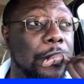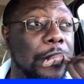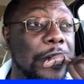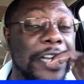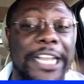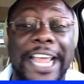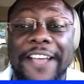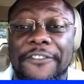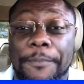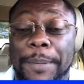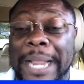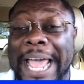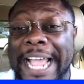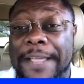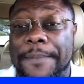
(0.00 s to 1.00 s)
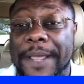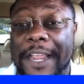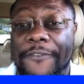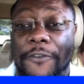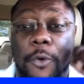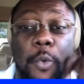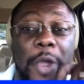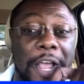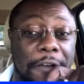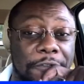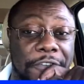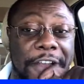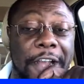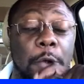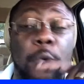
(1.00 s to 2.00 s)
left black men for
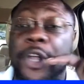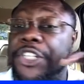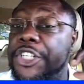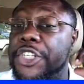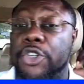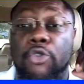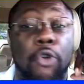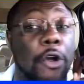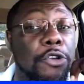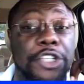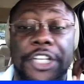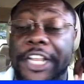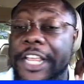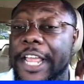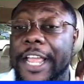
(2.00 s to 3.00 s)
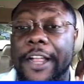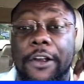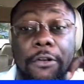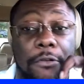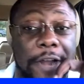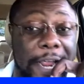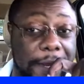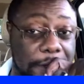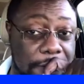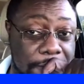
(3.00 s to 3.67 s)
welfare, which is grossly incorrect.